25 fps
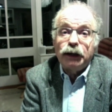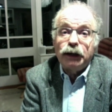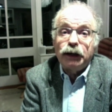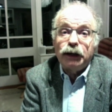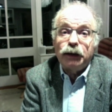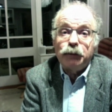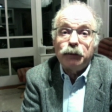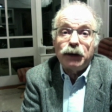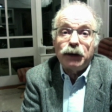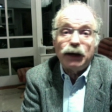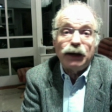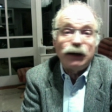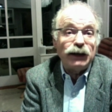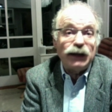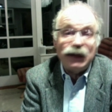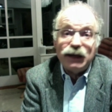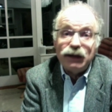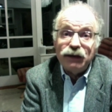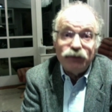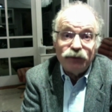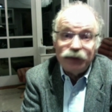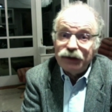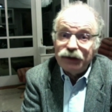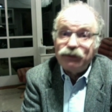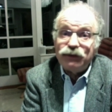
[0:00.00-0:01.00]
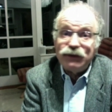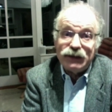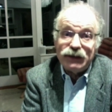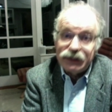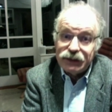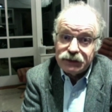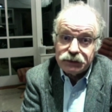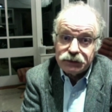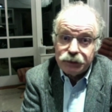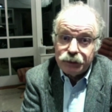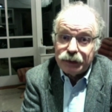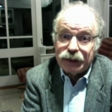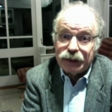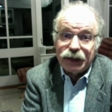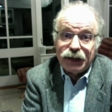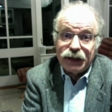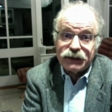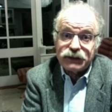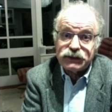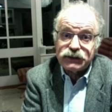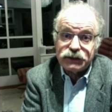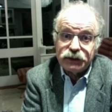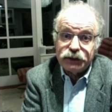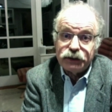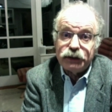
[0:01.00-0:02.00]
Um, and even if it is a bit
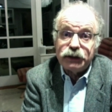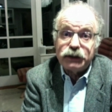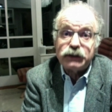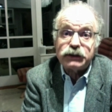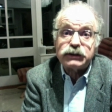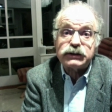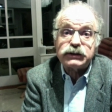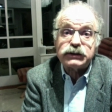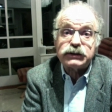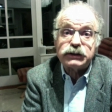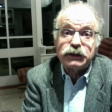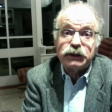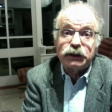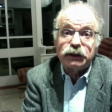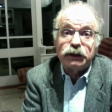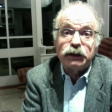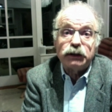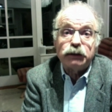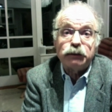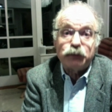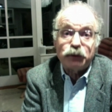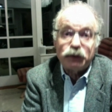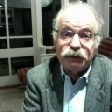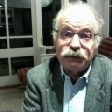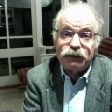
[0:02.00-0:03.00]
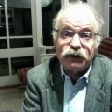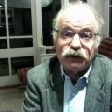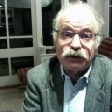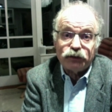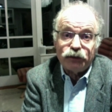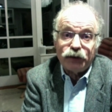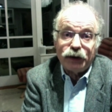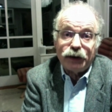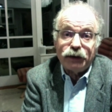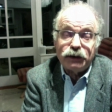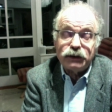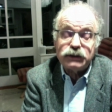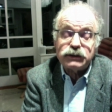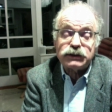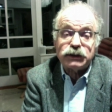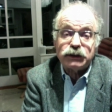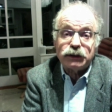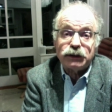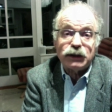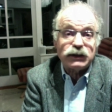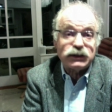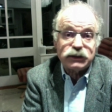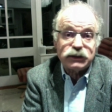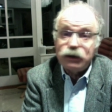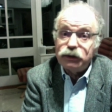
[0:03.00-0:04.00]
less serious than previous variants,
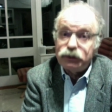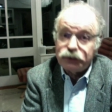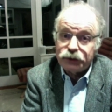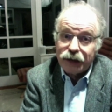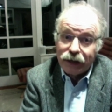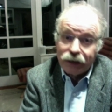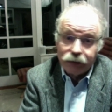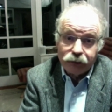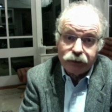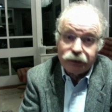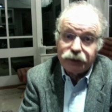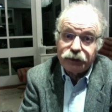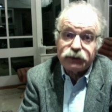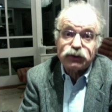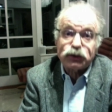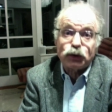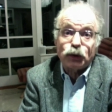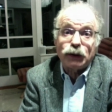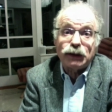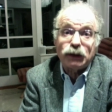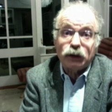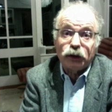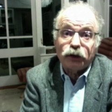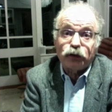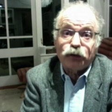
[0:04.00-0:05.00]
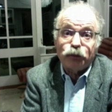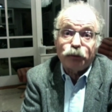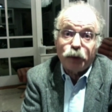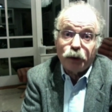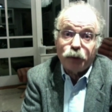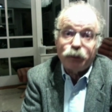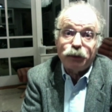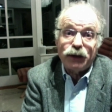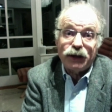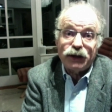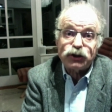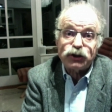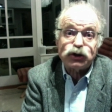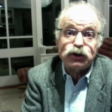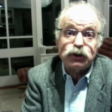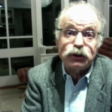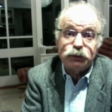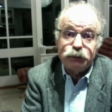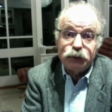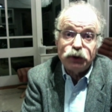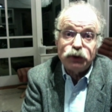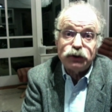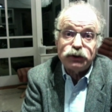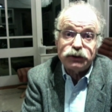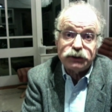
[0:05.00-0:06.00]
and there's no doubt there is quite a lot of population
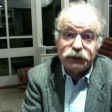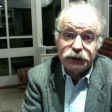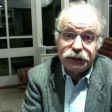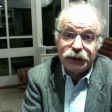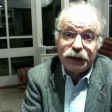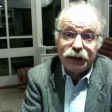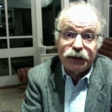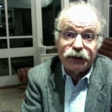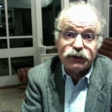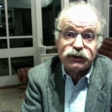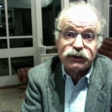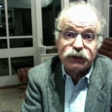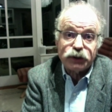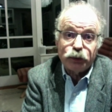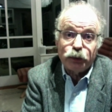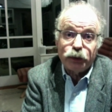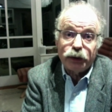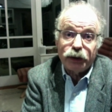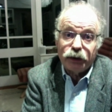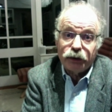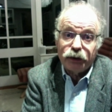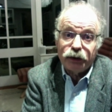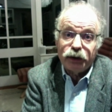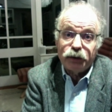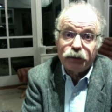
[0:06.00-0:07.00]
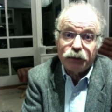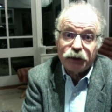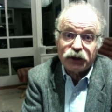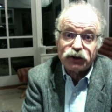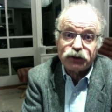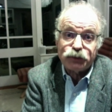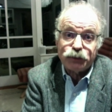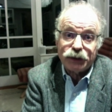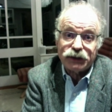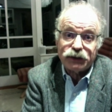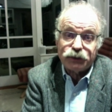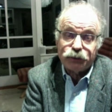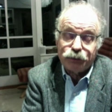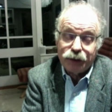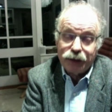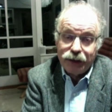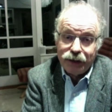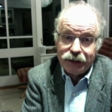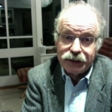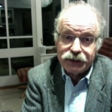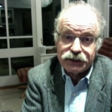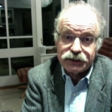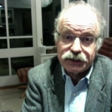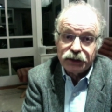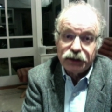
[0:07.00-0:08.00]
immunity now, so we are in a much better
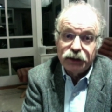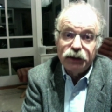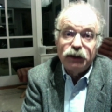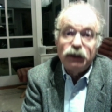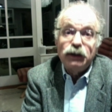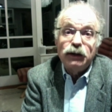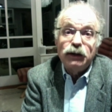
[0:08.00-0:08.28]
place.